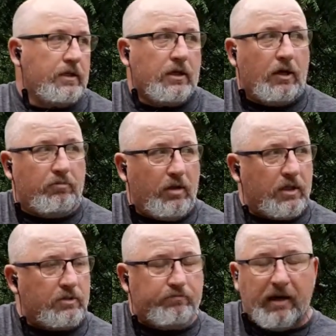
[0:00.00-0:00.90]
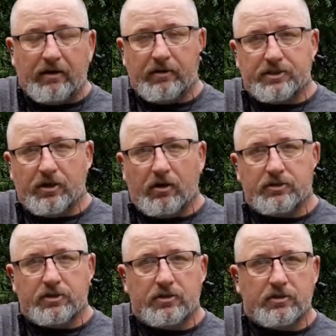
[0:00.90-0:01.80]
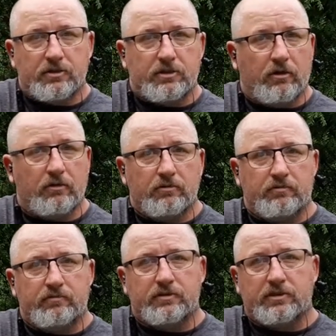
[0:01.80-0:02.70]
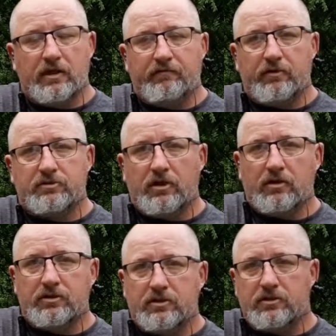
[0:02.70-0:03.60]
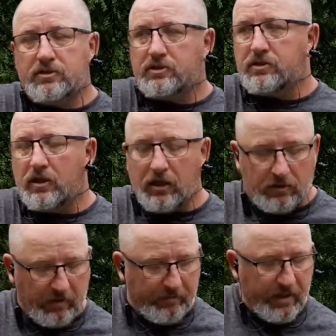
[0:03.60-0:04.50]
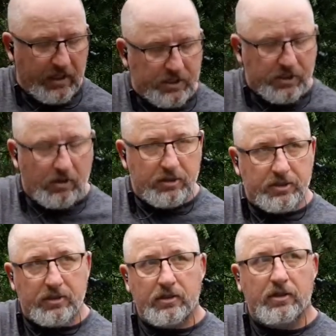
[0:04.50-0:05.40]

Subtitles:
unplug battery chargers or cell phone chargers, my Binky charger.